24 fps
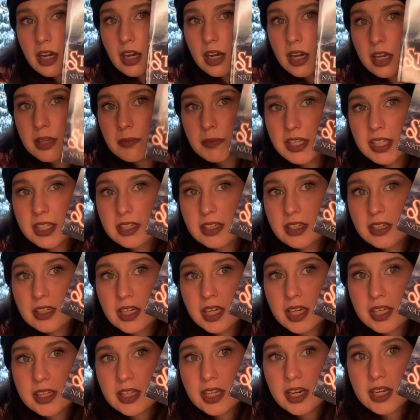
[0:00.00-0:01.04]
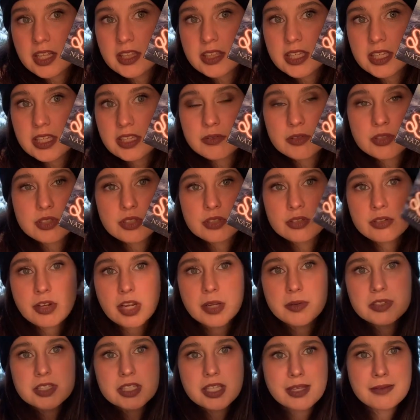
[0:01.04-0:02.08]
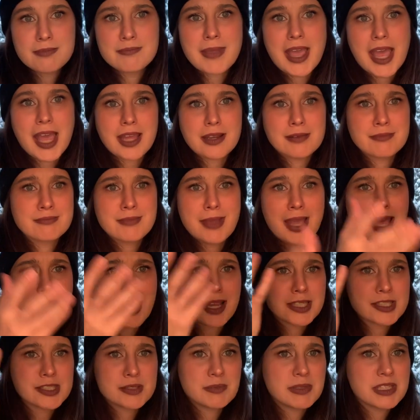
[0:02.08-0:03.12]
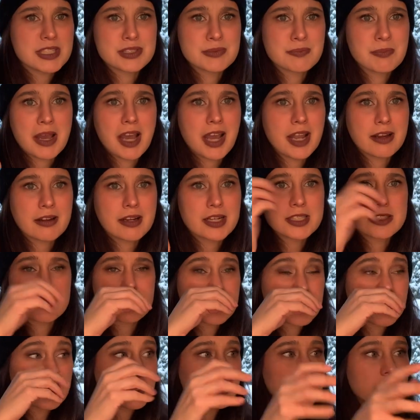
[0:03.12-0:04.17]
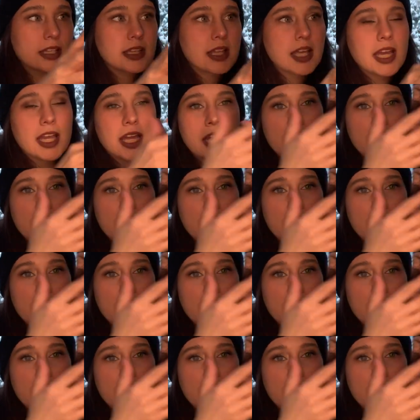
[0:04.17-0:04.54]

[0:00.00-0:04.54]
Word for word: I mean, I, and I think it was described as like Mad Max meets Pirates or something like that,